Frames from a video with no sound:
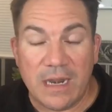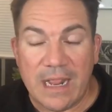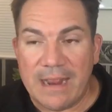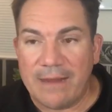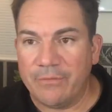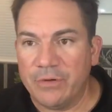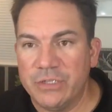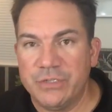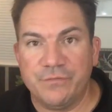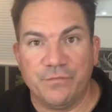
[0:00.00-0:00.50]

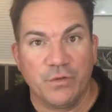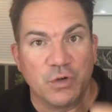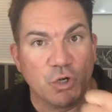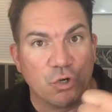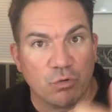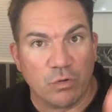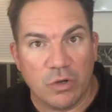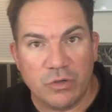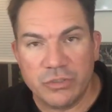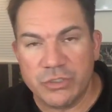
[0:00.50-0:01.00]
average for
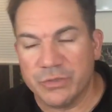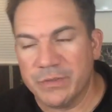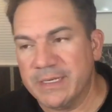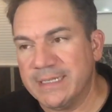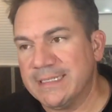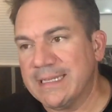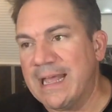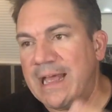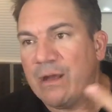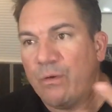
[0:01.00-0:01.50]

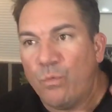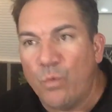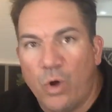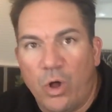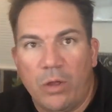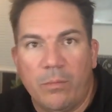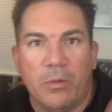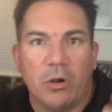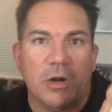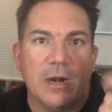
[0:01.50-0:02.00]
groceries at
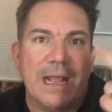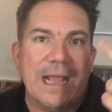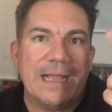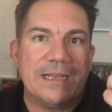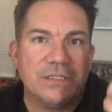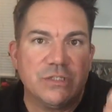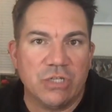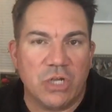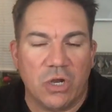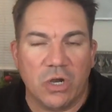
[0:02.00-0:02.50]
Walmart,
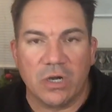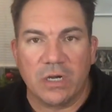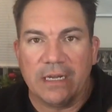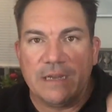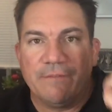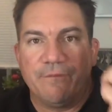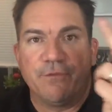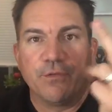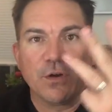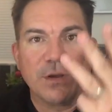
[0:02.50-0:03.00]
at
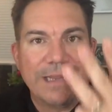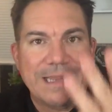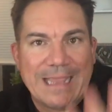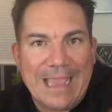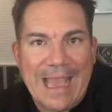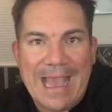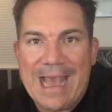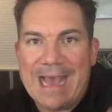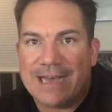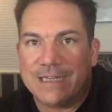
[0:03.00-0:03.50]
Target, for
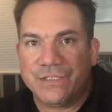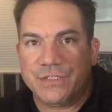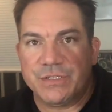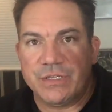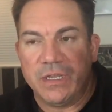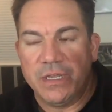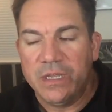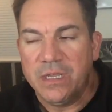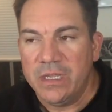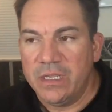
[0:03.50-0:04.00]
gas,
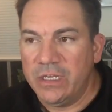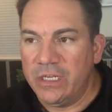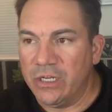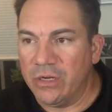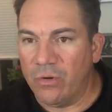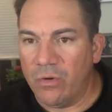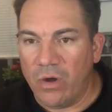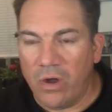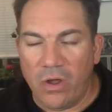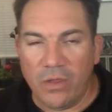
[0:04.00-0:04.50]

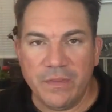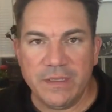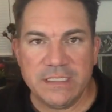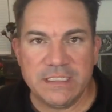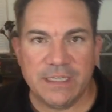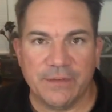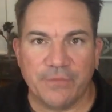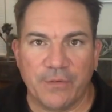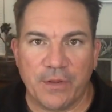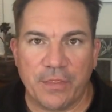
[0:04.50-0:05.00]
all these
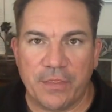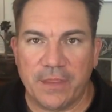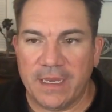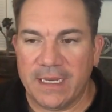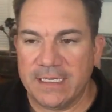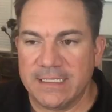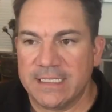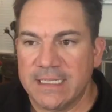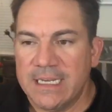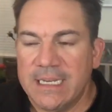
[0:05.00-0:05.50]
different
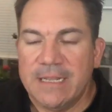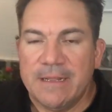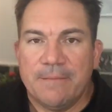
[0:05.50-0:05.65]
things.